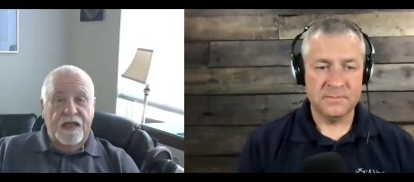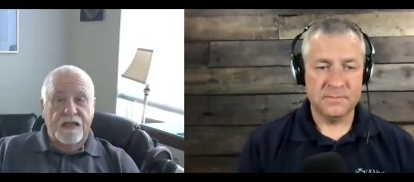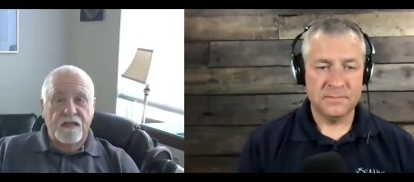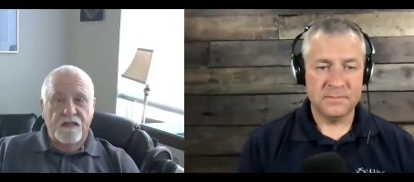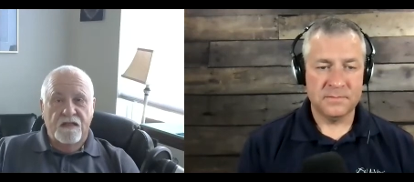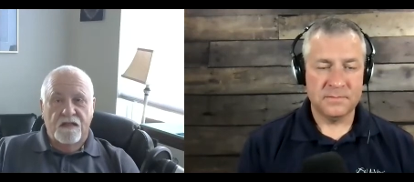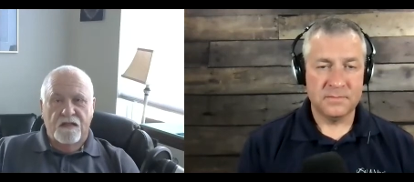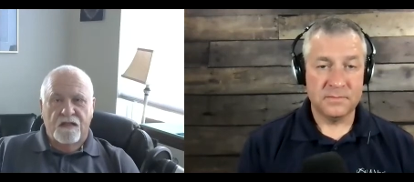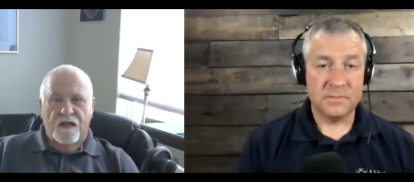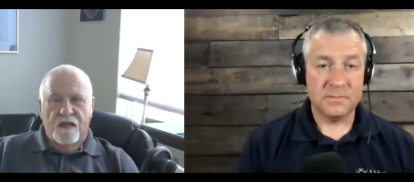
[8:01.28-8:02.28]
Speaker 1: handle?
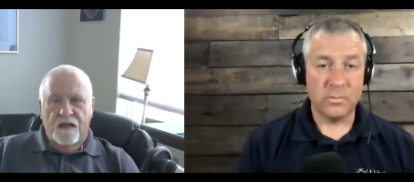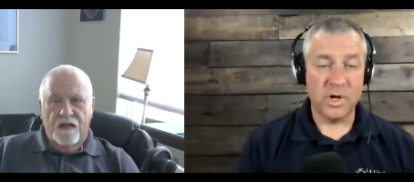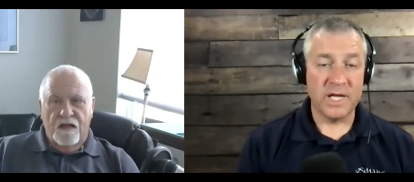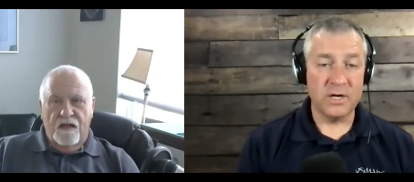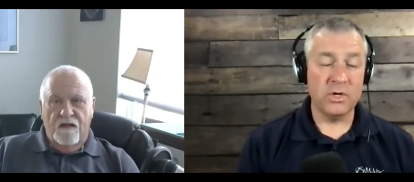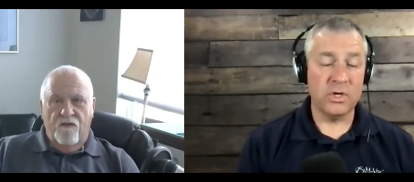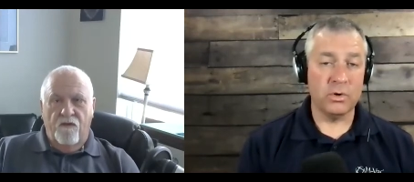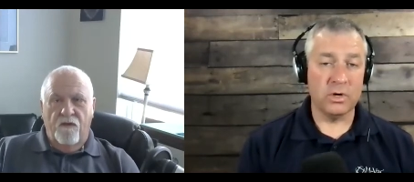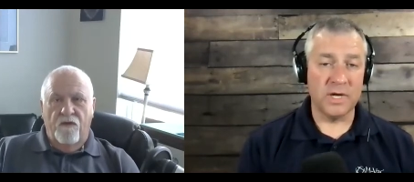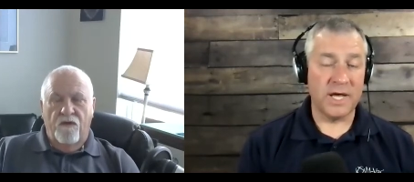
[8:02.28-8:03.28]
Well, I know you
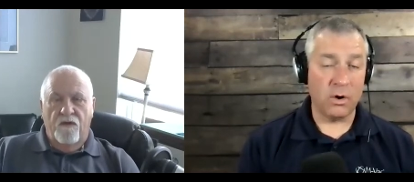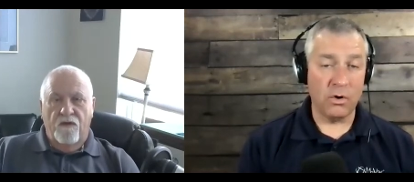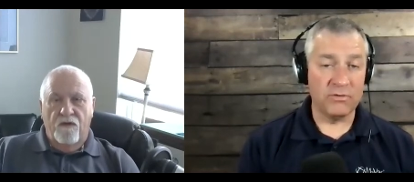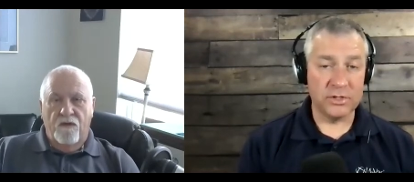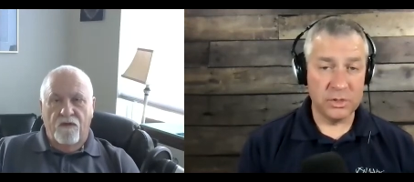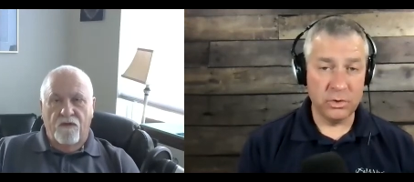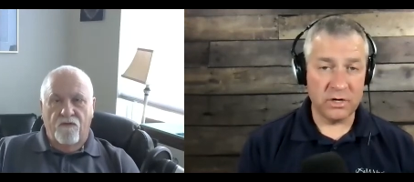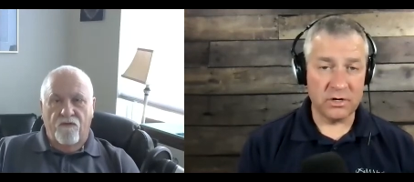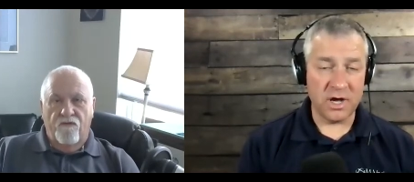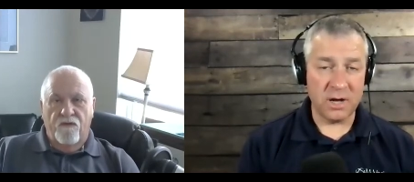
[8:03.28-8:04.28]
were like over two
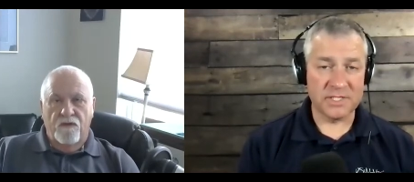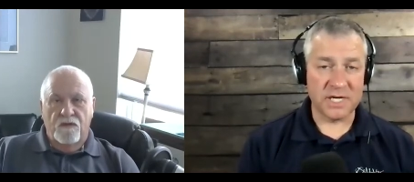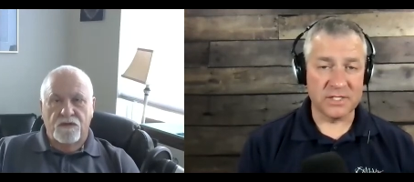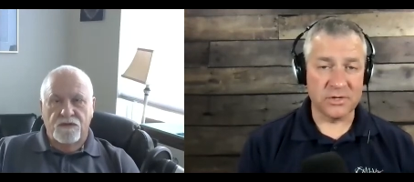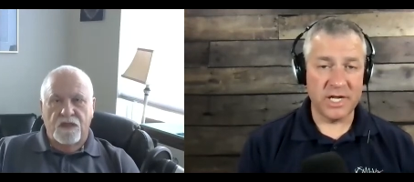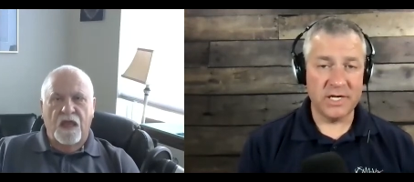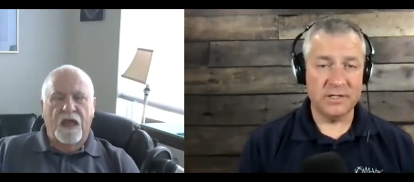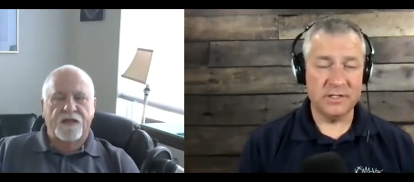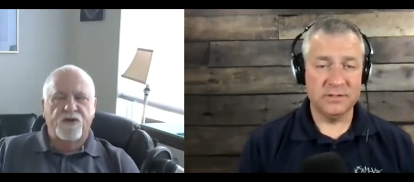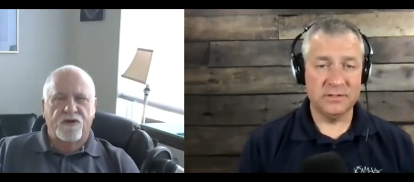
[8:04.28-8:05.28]
hundred homicides,
Speaker 2: right?
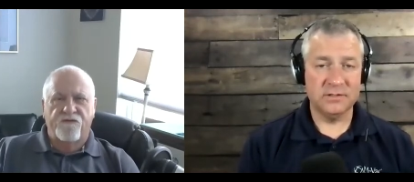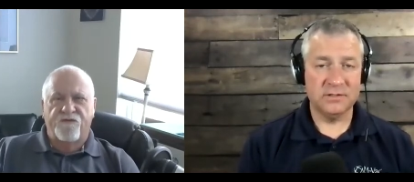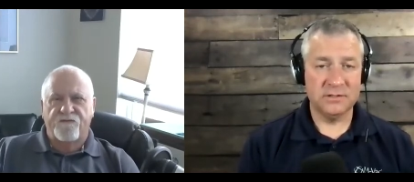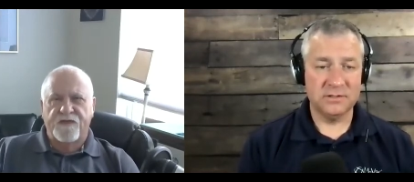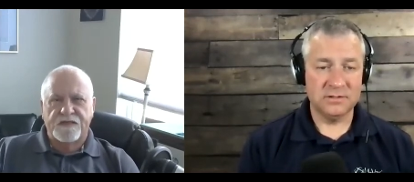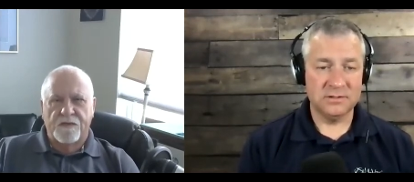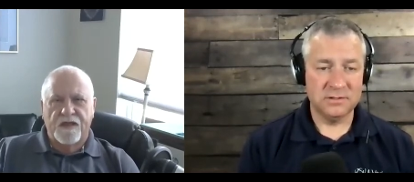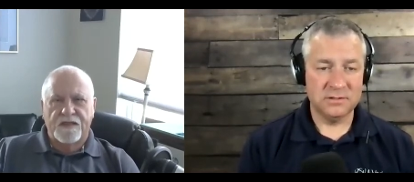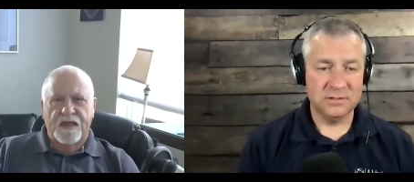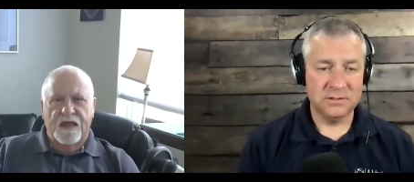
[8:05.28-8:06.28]
Yeah, two hundred fifty, something
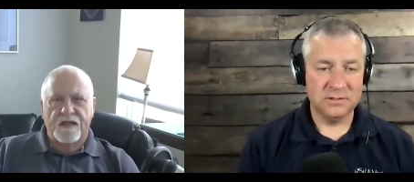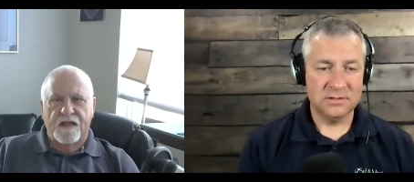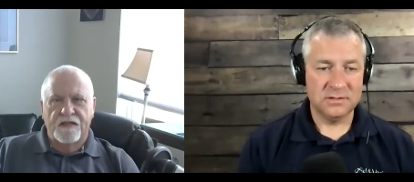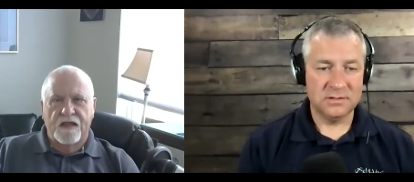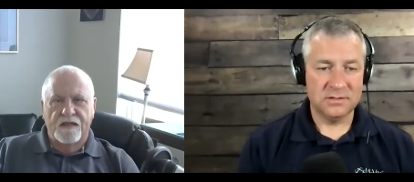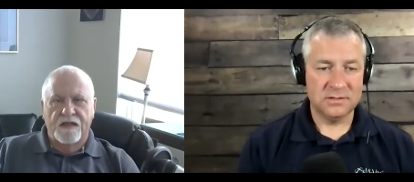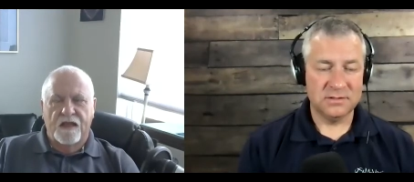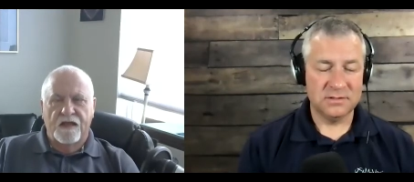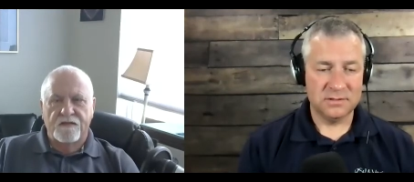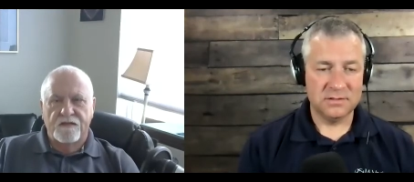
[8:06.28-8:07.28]
like that. And then,
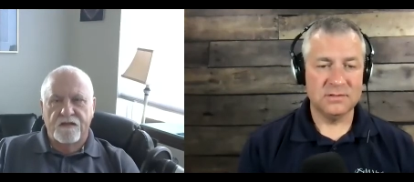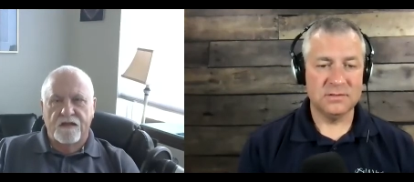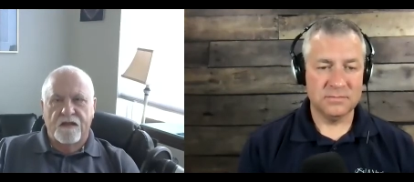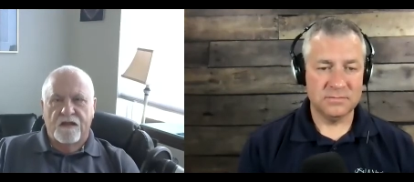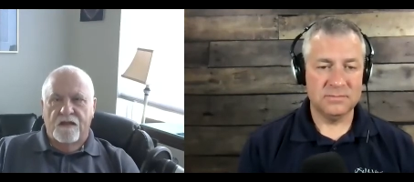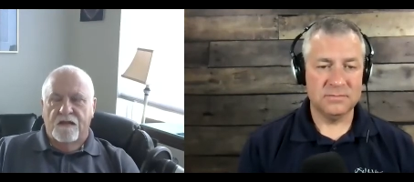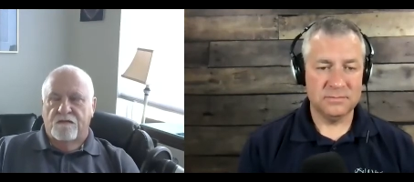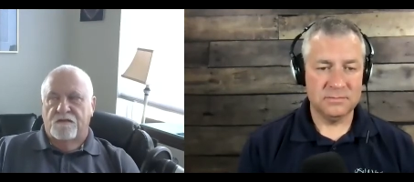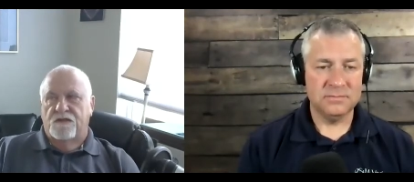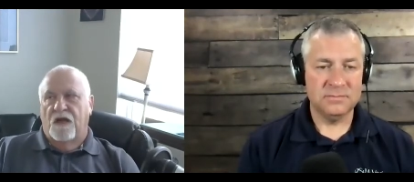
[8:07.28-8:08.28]
uh,
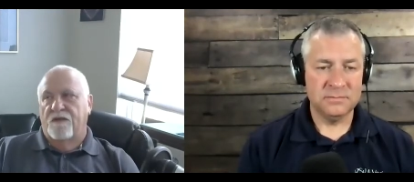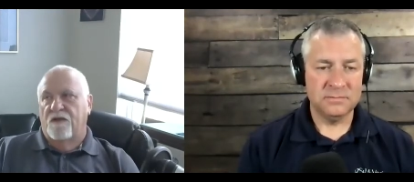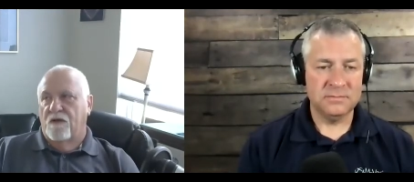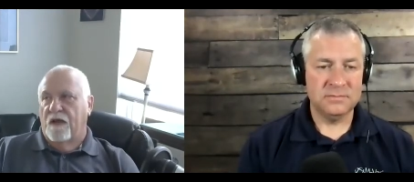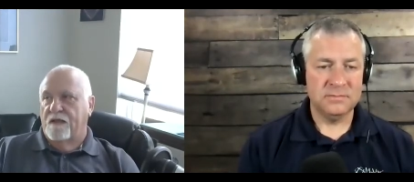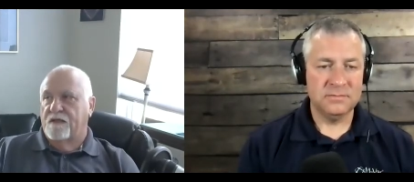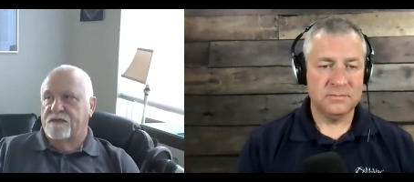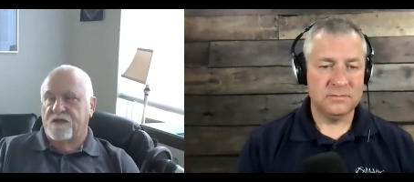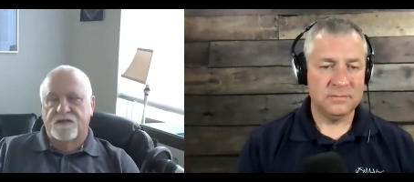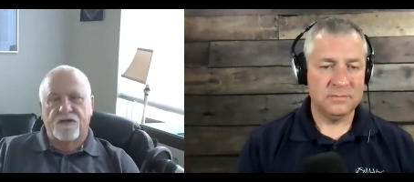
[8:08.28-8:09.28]
I, you know, I
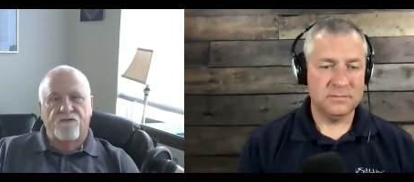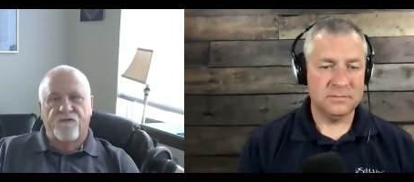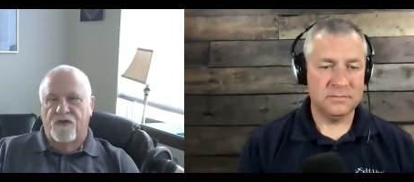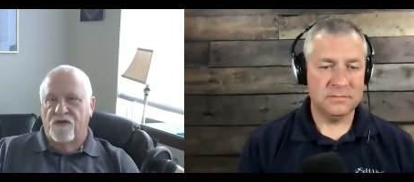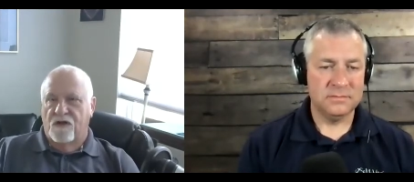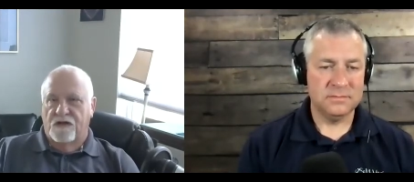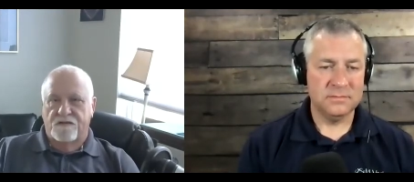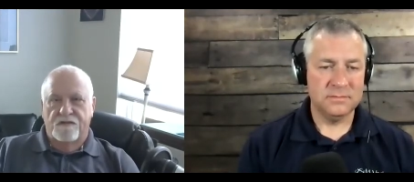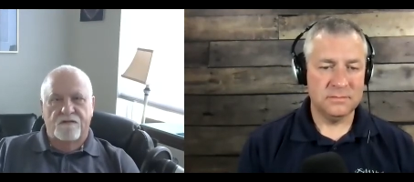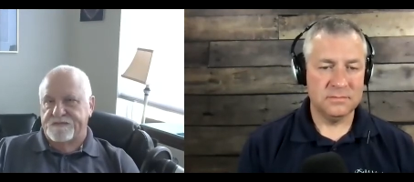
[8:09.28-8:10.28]
consulted and reviewed on